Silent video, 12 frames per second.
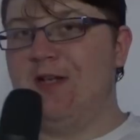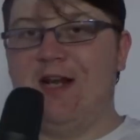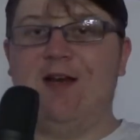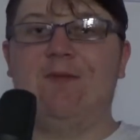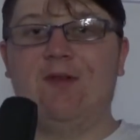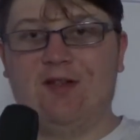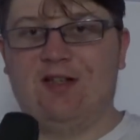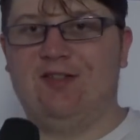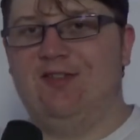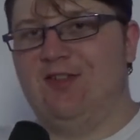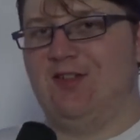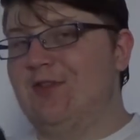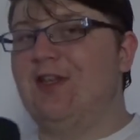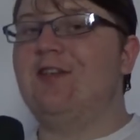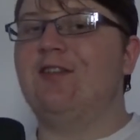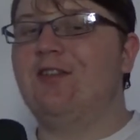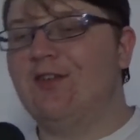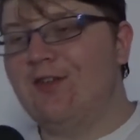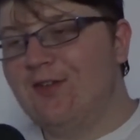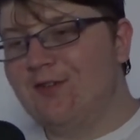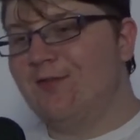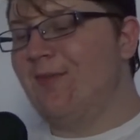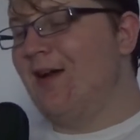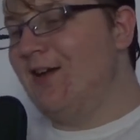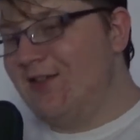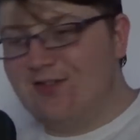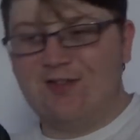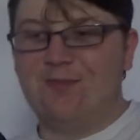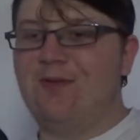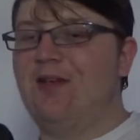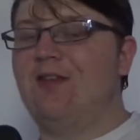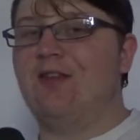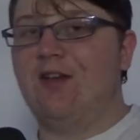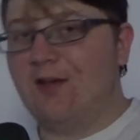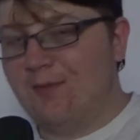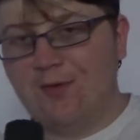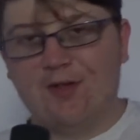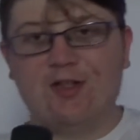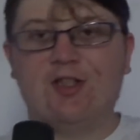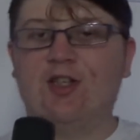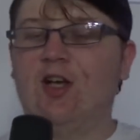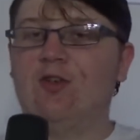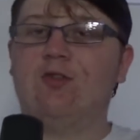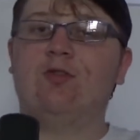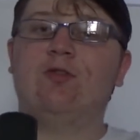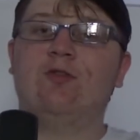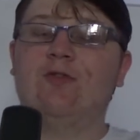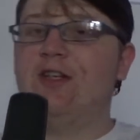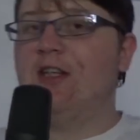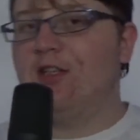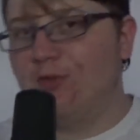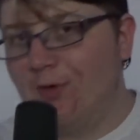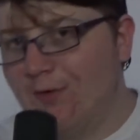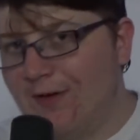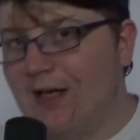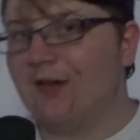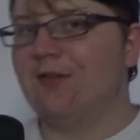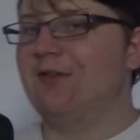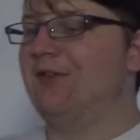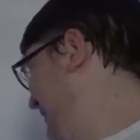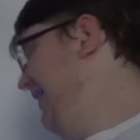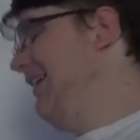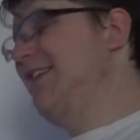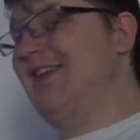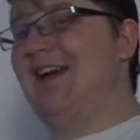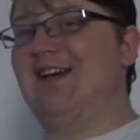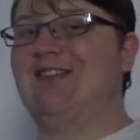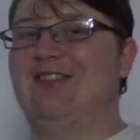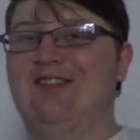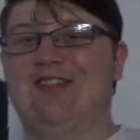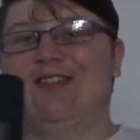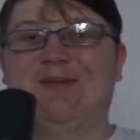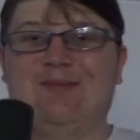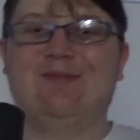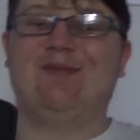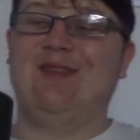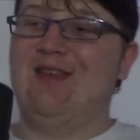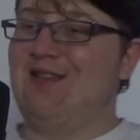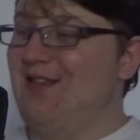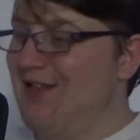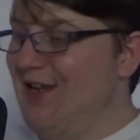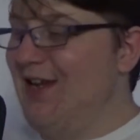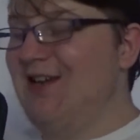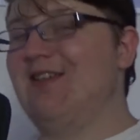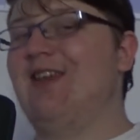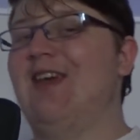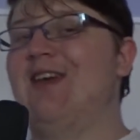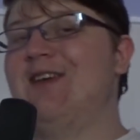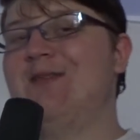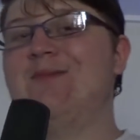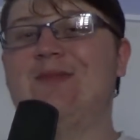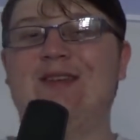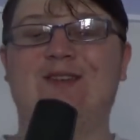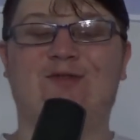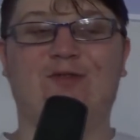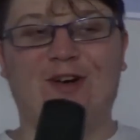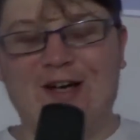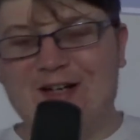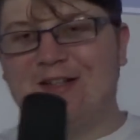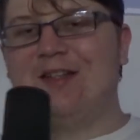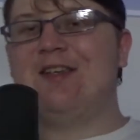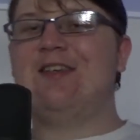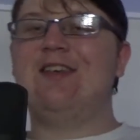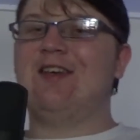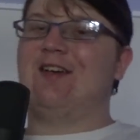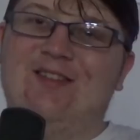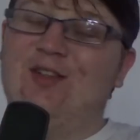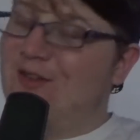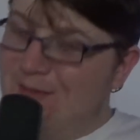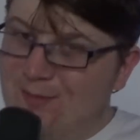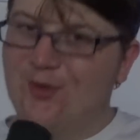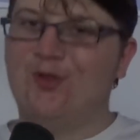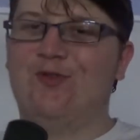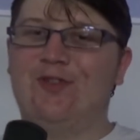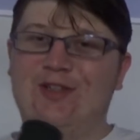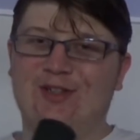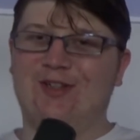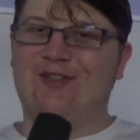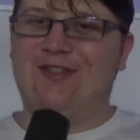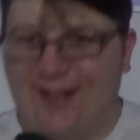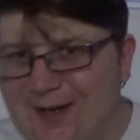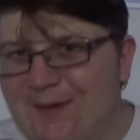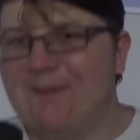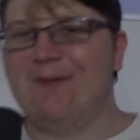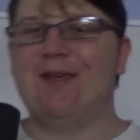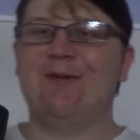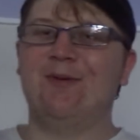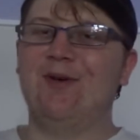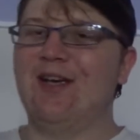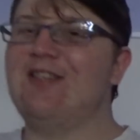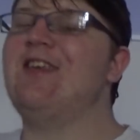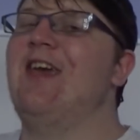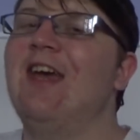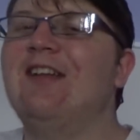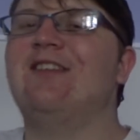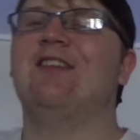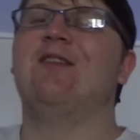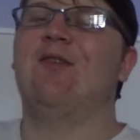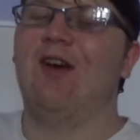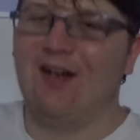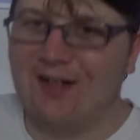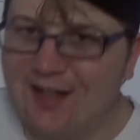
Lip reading: It happened last night. T-Series managed to be the #1 channel for nearly 12 hours. Days actually come. The end game is finally here. Not the movie, god damn it, people, get your heads in the right